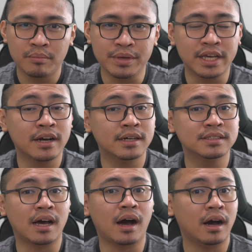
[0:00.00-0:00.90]

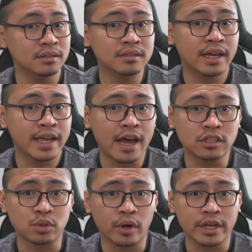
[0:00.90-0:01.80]
because unlike
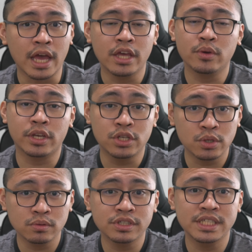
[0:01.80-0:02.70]
Android, you can
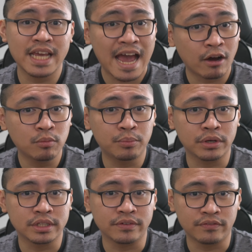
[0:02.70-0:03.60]
choose the
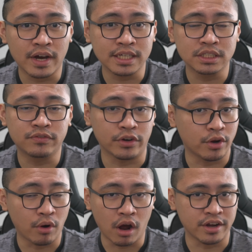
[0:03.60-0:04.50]
output device for
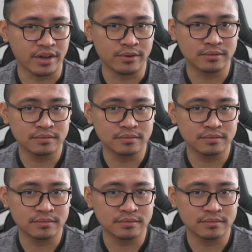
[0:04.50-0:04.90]
your audio.